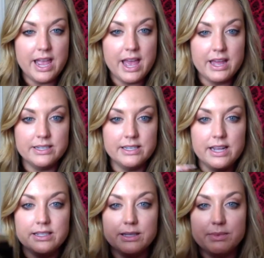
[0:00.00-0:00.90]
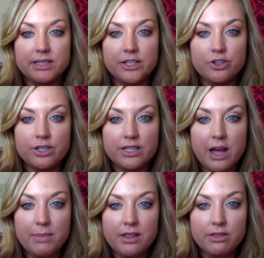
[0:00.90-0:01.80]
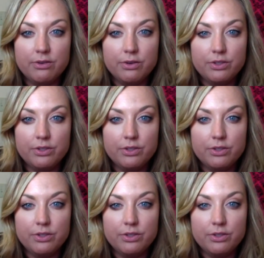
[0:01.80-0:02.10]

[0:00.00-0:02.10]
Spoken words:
and some citrus coming through.